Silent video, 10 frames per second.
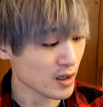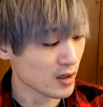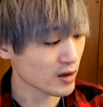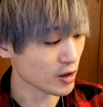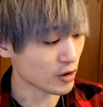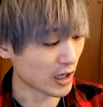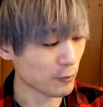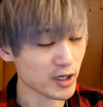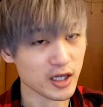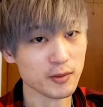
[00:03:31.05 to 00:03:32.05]
So I
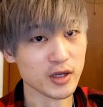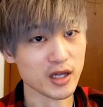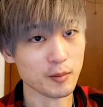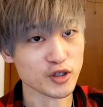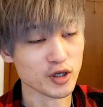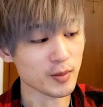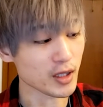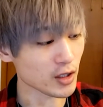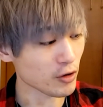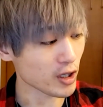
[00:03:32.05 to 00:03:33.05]
want to keep the temperature a bit
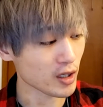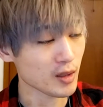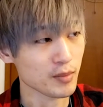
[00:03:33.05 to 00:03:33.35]
lower.